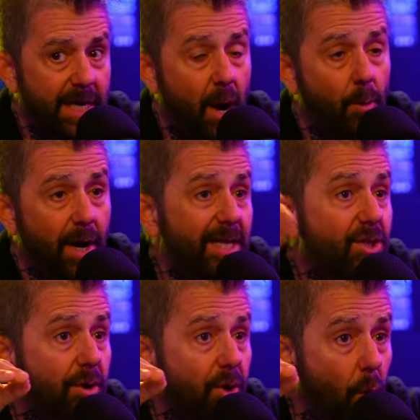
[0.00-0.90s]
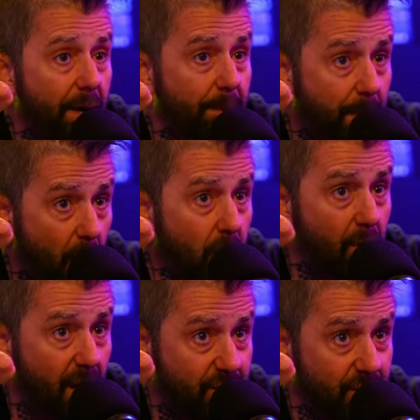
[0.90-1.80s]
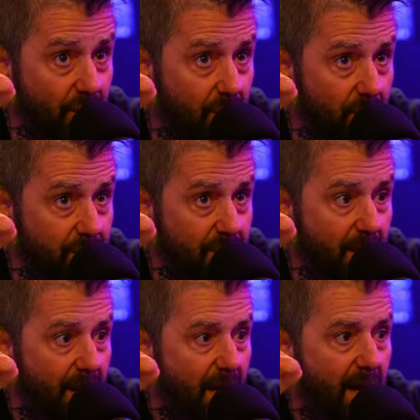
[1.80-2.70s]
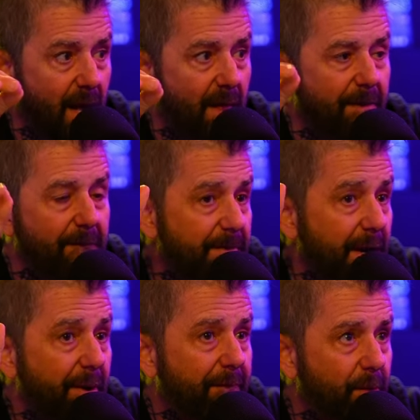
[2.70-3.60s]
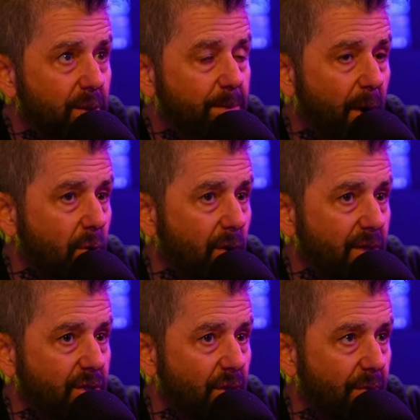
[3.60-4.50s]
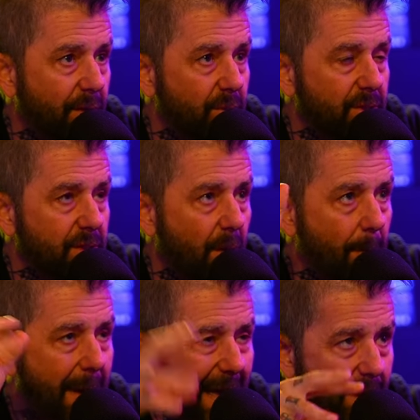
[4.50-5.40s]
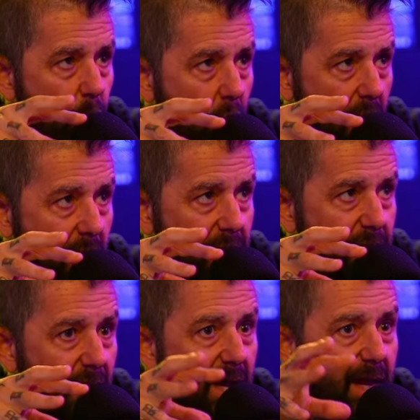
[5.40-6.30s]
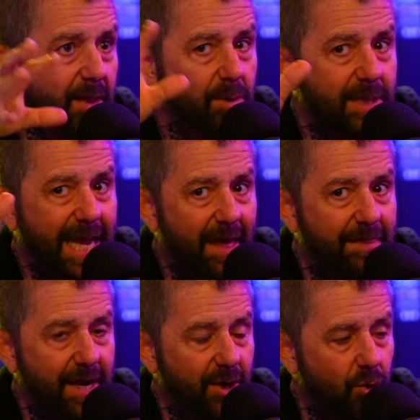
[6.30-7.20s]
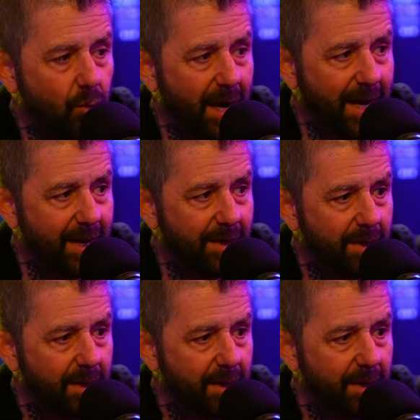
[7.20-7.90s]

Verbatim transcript: Now, when I started going to punk rock shows, the very first punk rock show, there was Madame Wong's and there was Cafe de Grand,